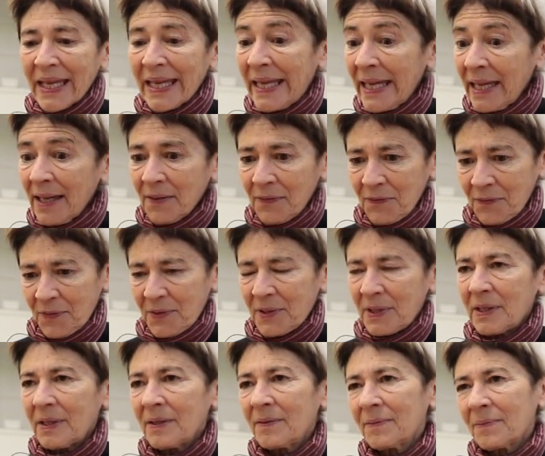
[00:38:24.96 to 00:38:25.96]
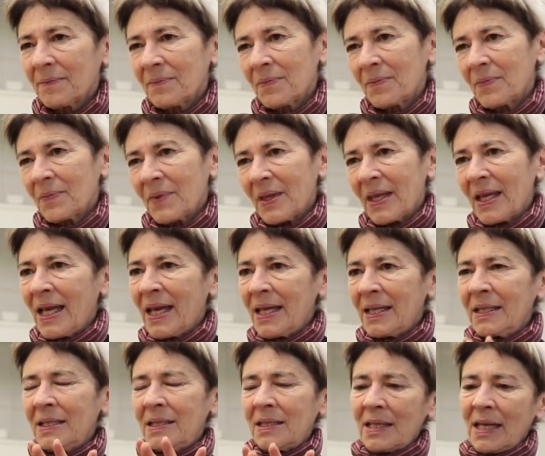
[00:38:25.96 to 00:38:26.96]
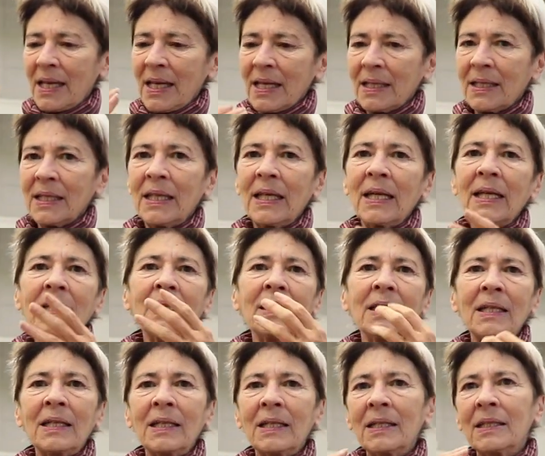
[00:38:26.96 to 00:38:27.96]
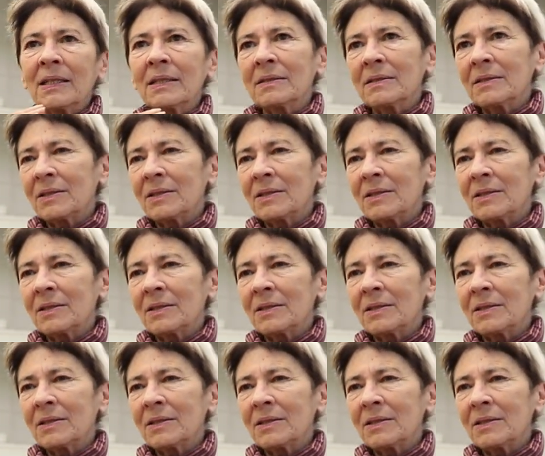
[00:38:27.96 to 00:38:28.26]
gift. And then,